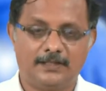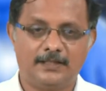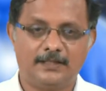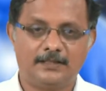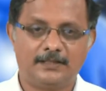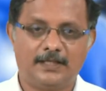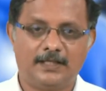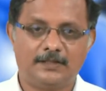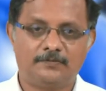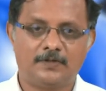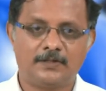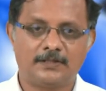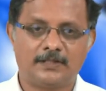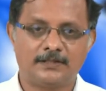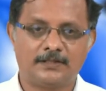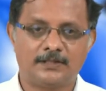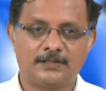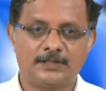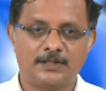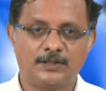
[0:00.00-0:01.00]
It is a network
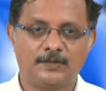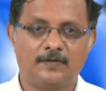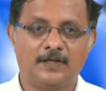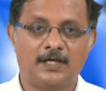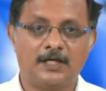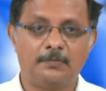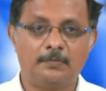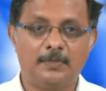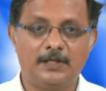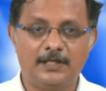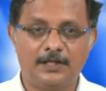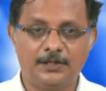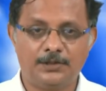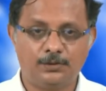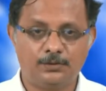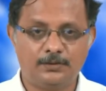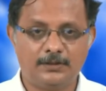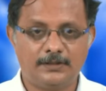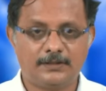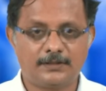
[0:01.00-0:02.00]
consisting of 100 billion
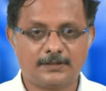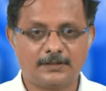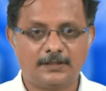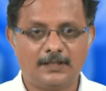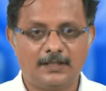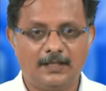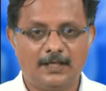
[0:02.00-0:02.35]
units,